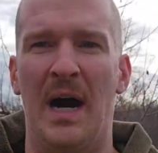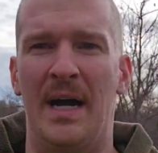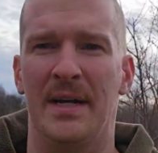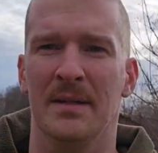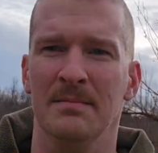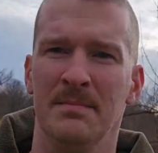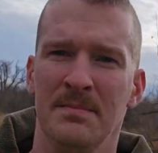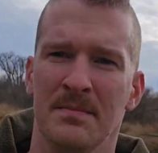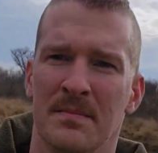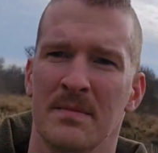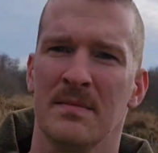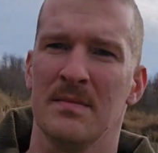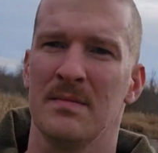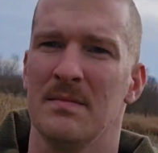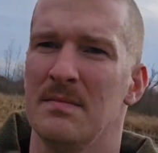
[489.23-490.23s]
item
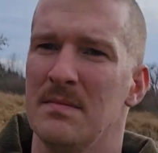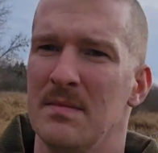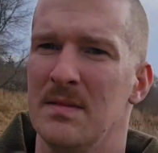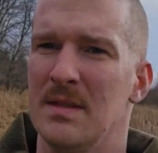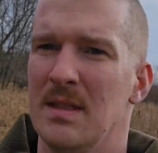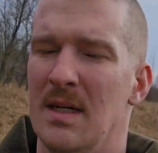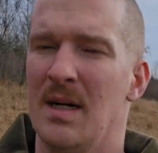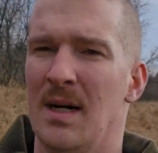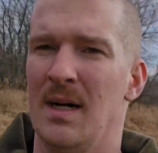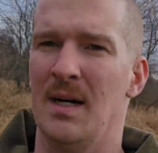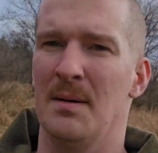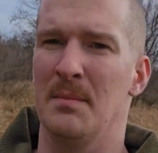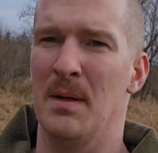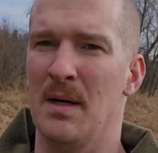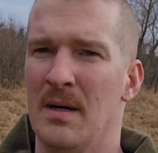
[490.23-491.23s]

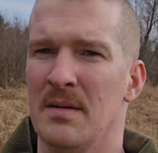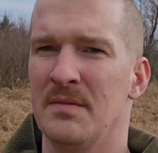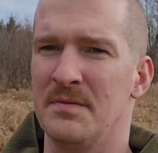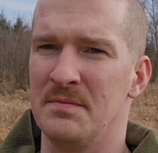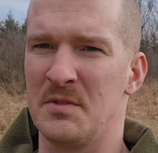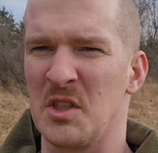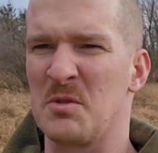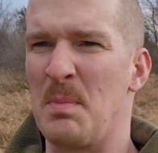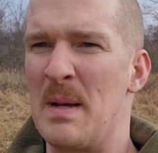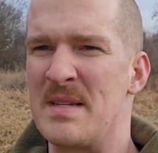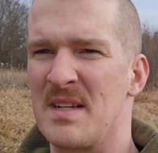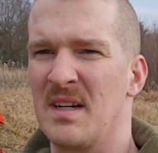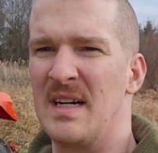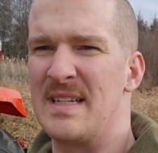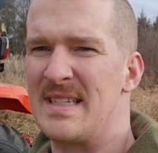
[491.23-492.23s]
of just
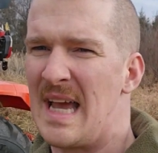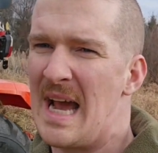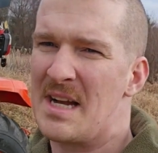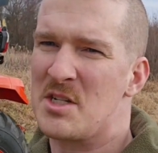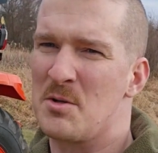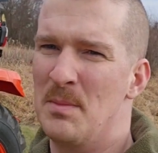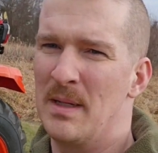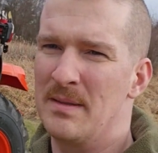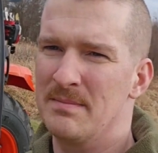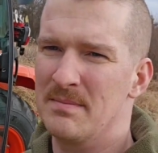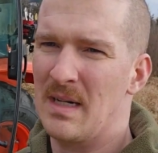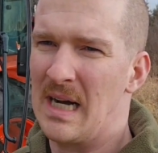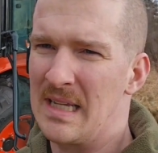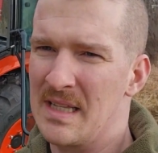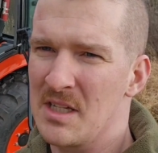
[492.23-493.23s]
basically attachment
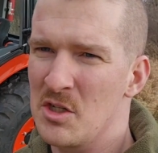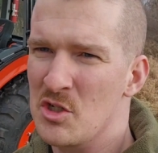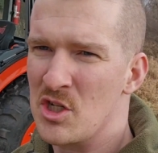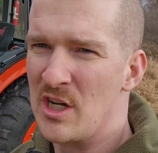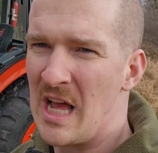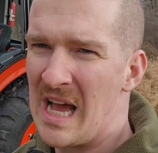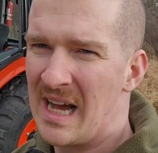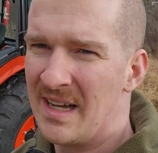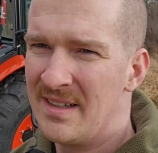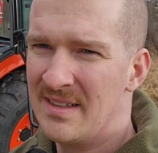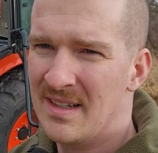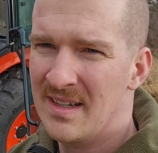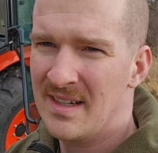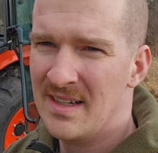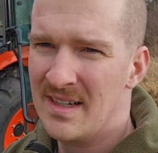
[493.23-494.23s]
I think you should add,
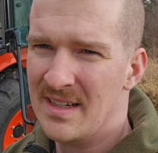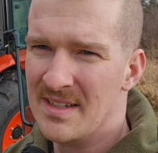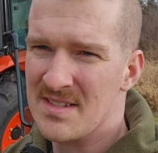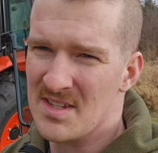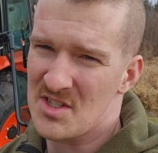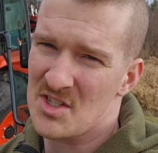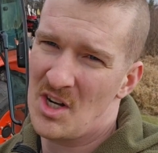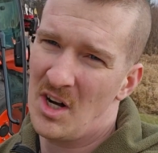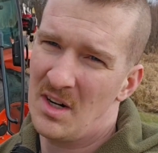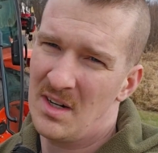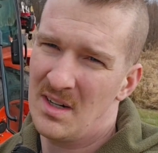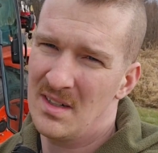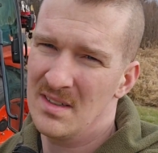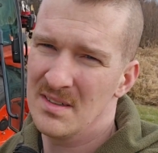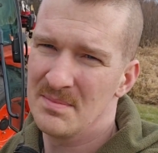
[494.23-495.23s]
and it's a saw
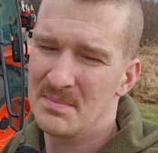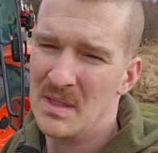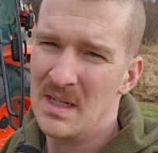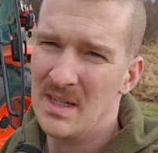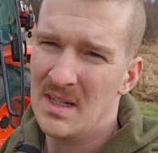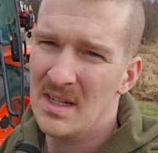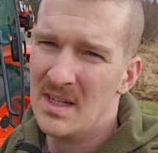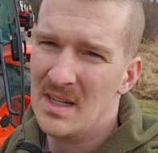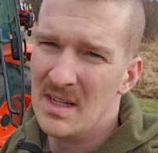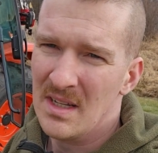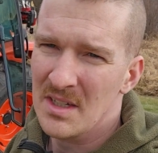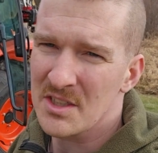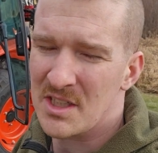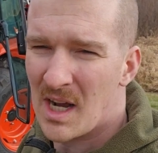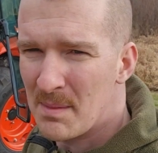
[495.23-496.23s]
hull.
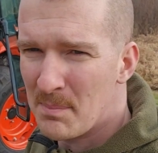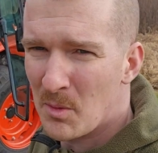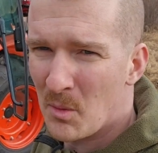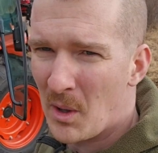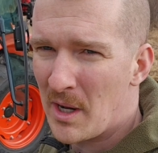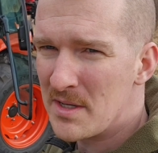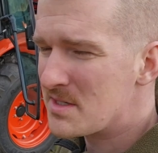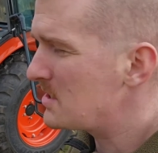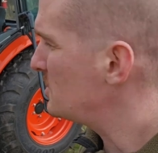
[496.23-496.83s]
There's a couple ways